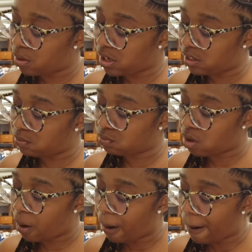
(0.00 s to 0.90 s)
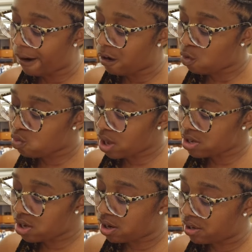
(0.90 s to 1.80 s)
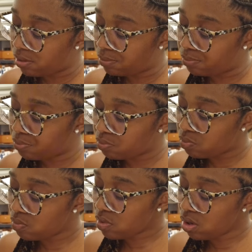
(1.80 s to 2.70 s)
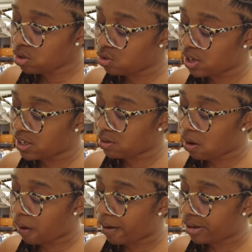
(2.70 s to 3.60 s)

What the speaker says: We're good. That's not, credit.